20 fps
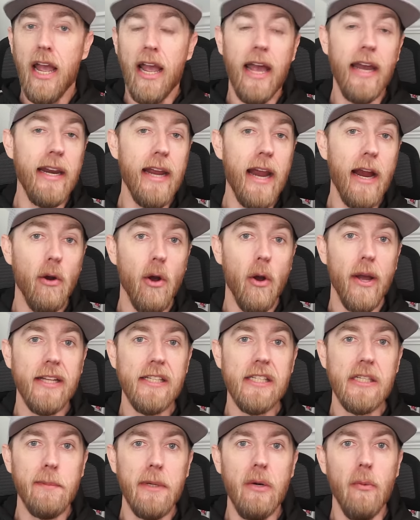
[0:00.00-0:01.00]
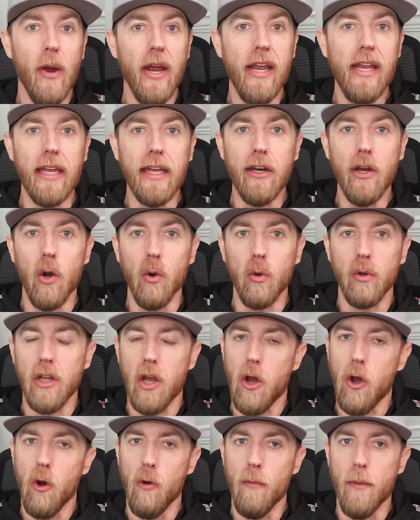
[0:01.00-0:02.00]
and Arrowhead Speedway in
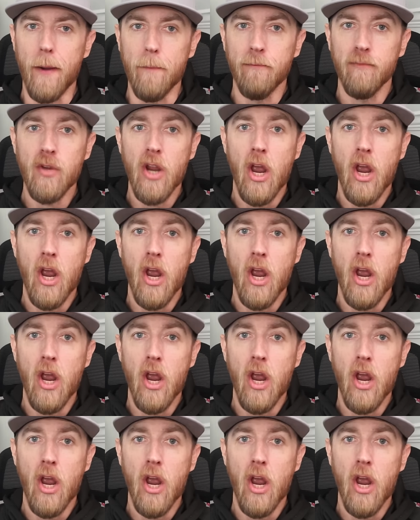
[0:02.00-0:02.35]
Oklahoma.